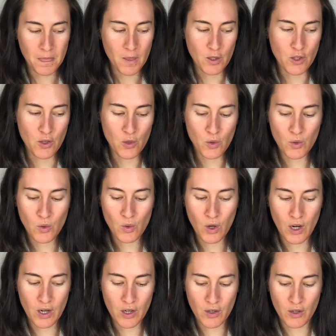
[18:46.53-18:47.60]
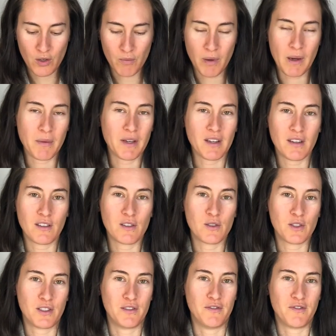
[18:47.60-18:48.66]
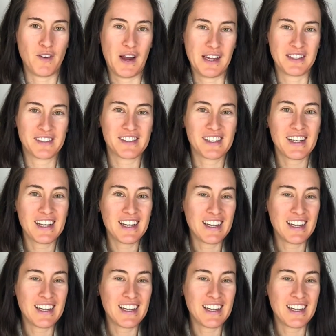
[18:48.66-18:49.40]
you are probably going to lose some friends.